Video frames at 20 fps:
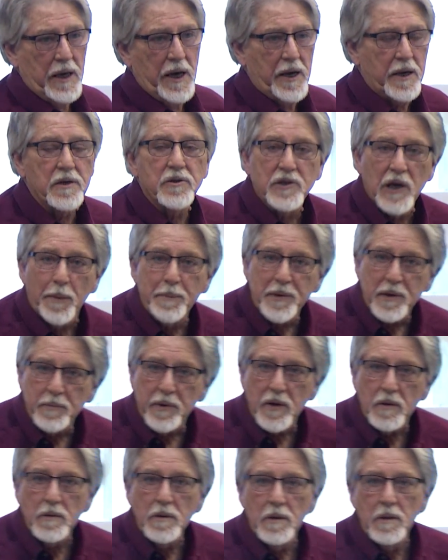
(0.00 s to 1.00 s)

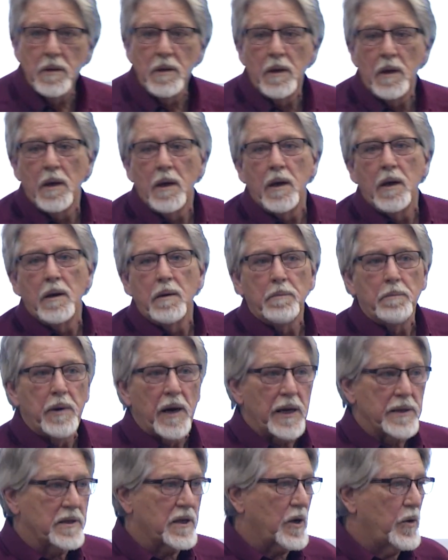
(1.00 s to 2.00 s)
unacceptable,
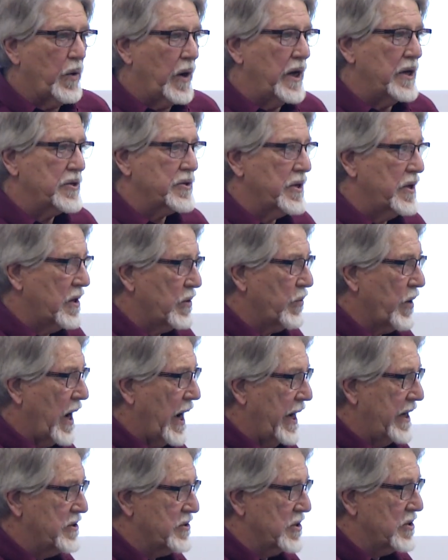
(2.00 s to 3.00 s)
but the question
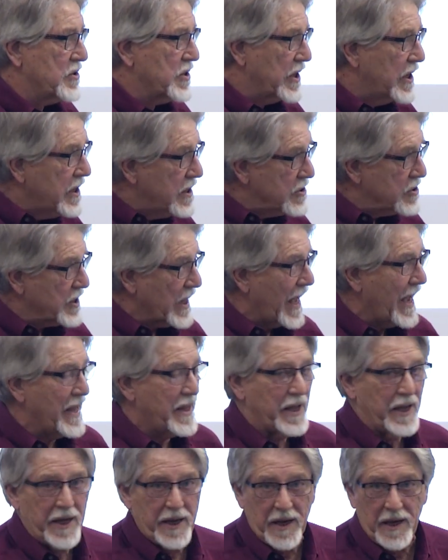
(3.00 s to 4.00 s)
arises, is that
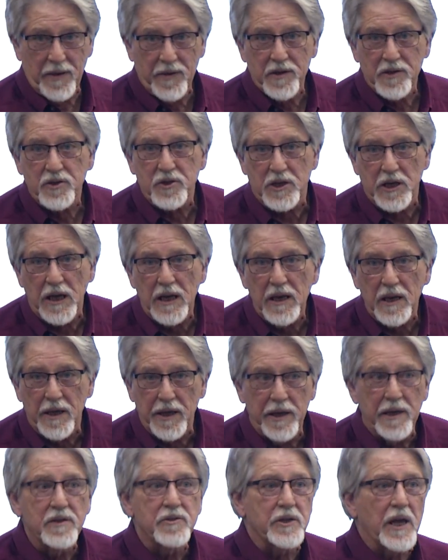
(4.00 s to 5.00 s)
hitting the
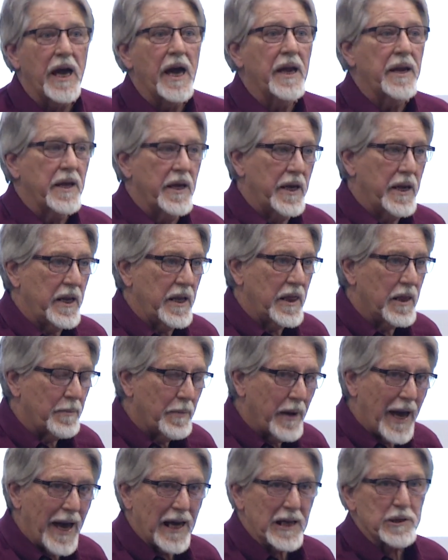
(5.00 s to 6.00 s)
ceiling? Is that hitting the
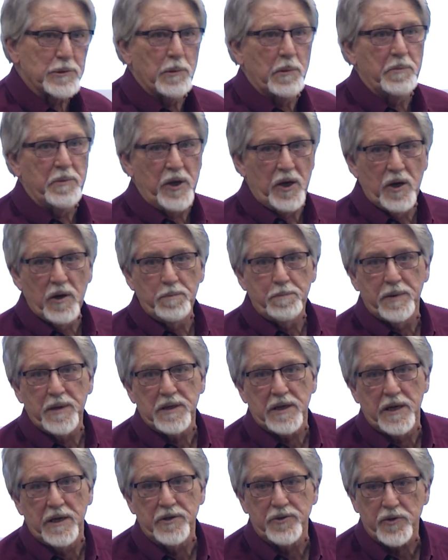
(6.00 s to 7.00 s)
maximum yield
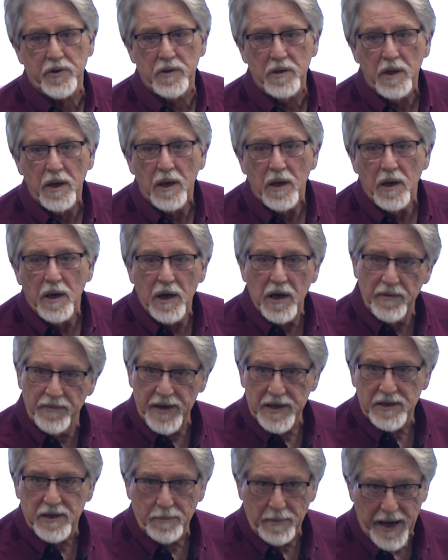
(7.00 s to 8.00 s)
potential of
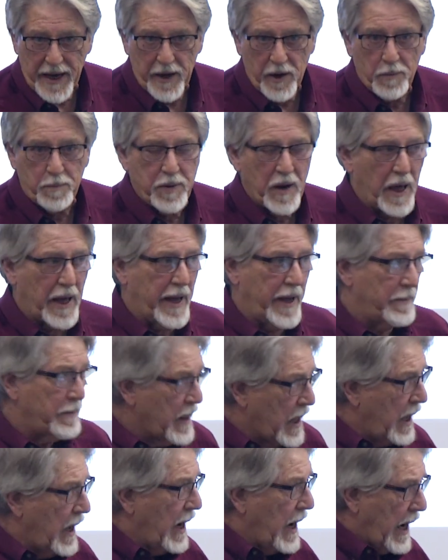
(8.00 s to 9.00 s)
a tomato plant?
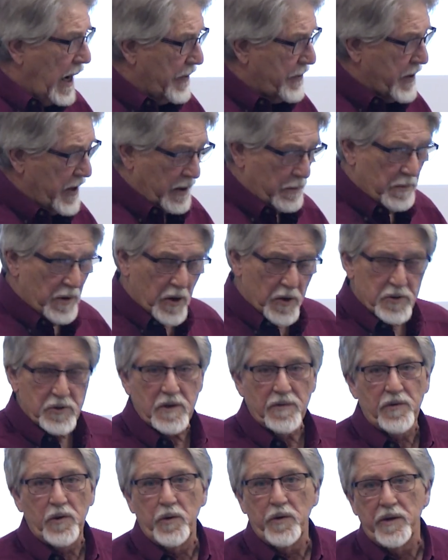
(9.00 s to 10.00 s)
I think most
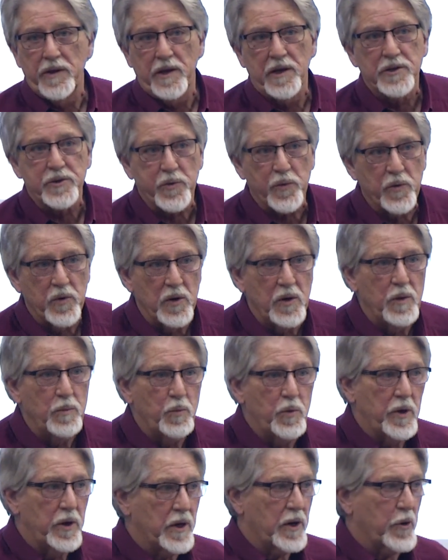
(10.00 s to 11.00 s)
of you in this room
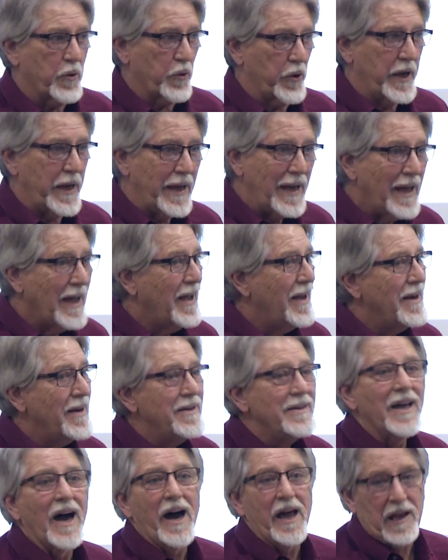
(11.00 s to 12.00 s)
would agree,
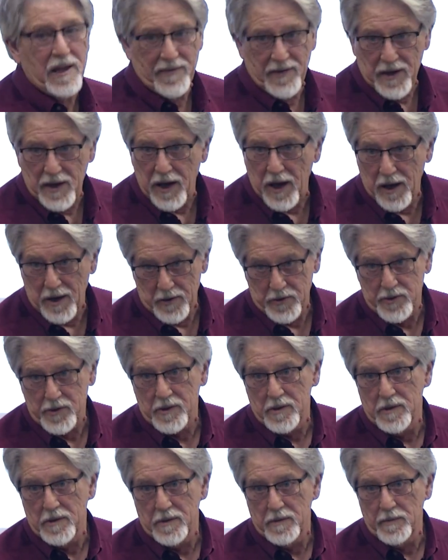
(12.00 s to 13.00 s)
not even close.
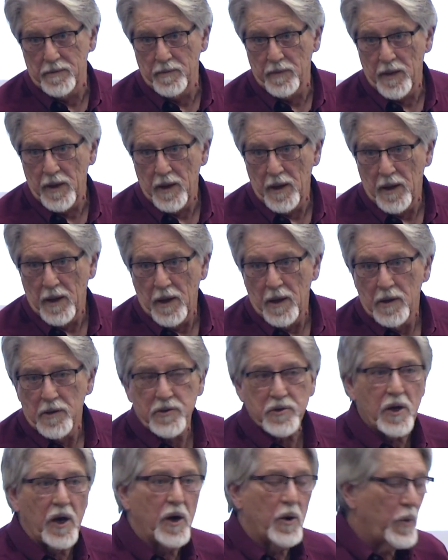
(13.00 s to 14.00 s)

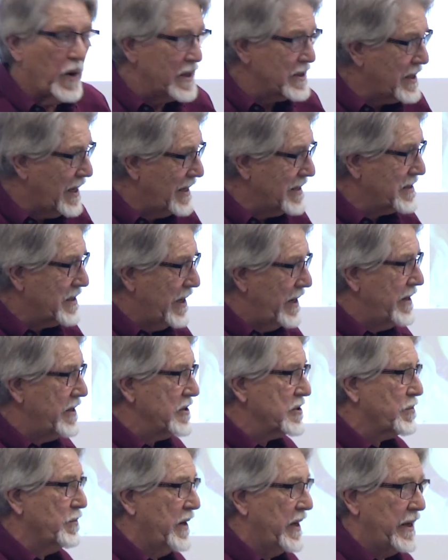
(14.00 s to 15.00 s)
So what that
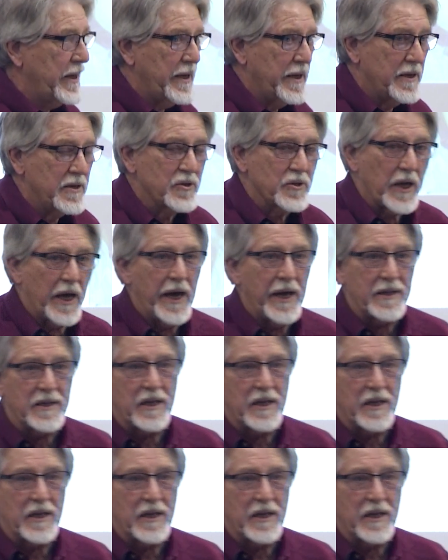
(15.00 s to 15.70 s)
tells me is that